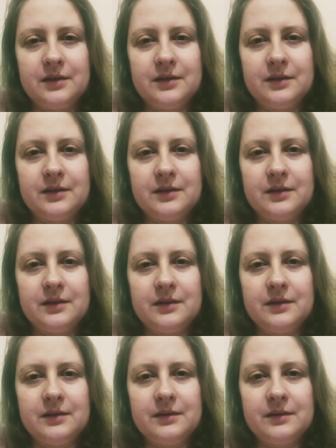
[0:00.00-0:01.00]

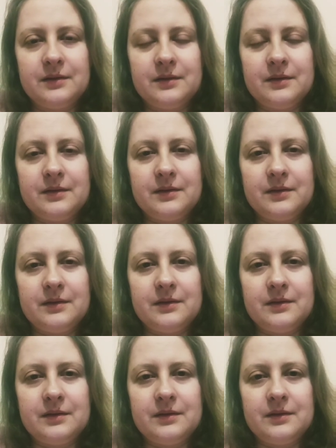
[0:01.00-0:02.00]

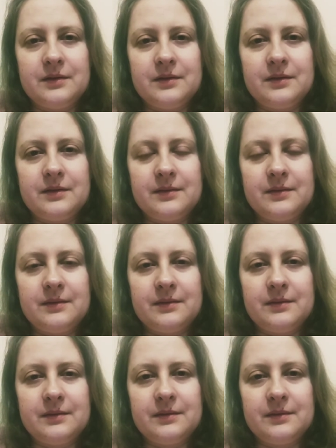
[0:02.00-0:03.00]

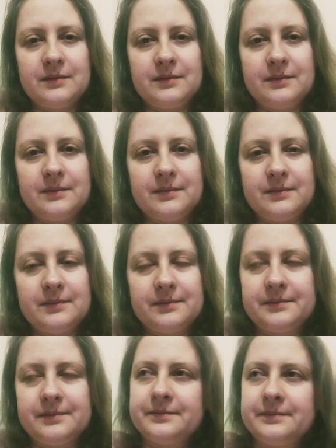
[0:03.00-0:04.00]

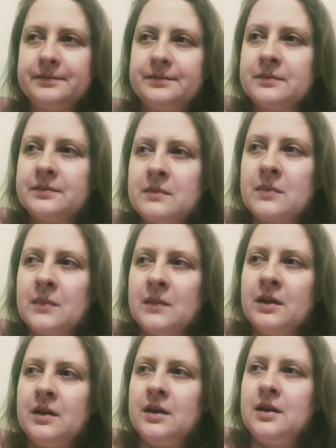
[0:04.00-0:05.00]

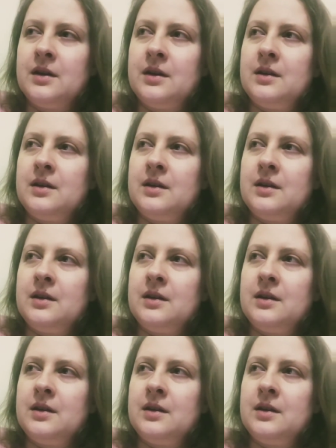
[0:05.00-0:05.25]
[no speech]